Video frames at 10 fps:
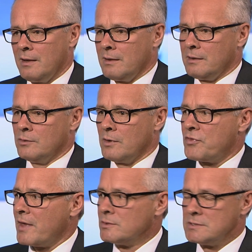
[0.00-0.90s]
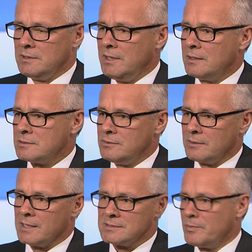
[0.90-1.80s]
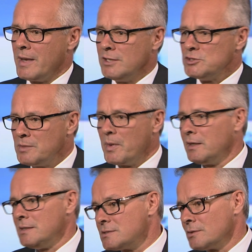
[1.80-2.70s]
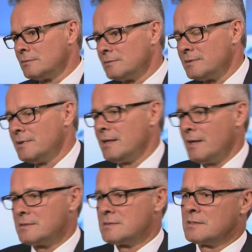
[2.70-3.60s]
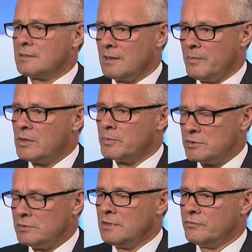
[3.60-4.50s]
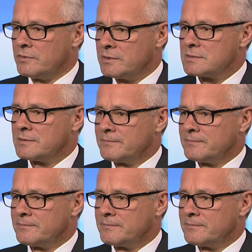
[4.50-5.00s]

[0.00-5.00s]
1,000 years you guys are managing money. So that's a big opportunity for us.